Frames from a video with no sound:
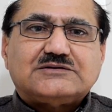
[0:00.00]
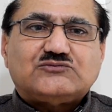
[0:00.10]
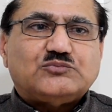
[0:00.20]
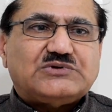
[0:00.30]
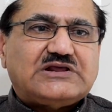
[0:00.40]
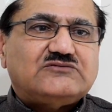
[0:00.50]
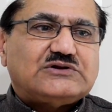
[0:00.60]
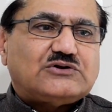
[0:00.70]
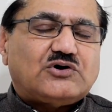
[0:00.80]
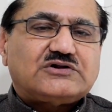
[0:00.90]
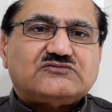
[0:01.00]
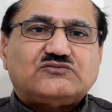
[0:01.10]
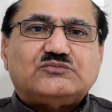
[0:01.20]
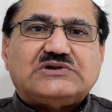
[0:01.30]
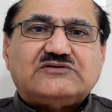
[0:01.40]
If you believe in God, if
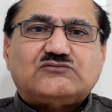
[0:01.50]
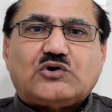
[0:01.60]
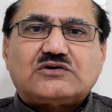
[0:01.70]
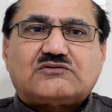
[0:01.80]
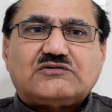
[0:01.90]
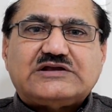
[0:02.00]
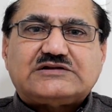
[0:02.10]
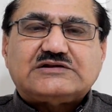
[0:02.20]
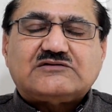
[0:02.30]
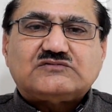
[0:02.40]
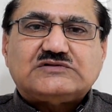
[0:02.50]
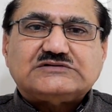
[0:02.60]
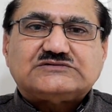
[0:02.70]
you believe God created everything,